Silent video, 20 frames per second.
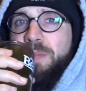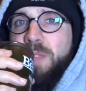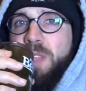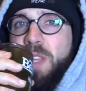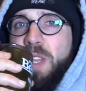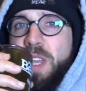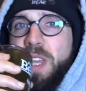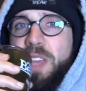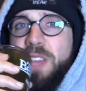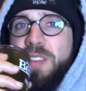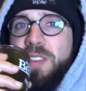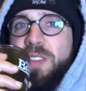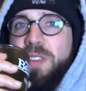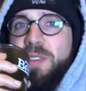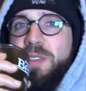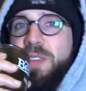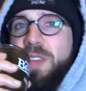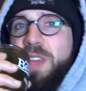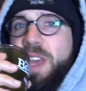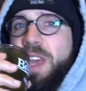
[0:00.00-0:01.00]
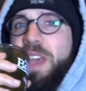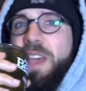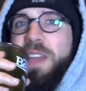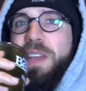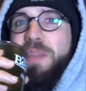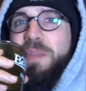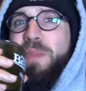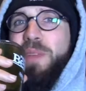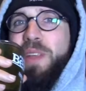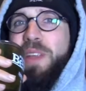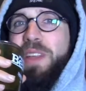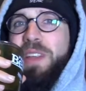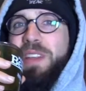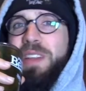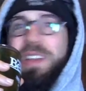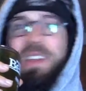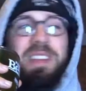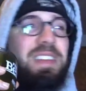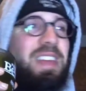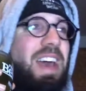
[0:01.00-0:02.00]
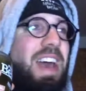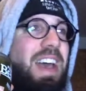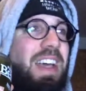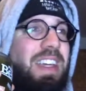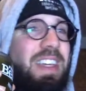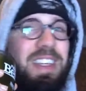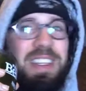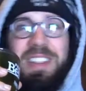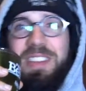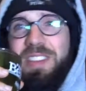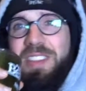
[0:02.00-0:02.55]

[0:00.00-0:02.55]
Today's a new day and I'm ready to attack it.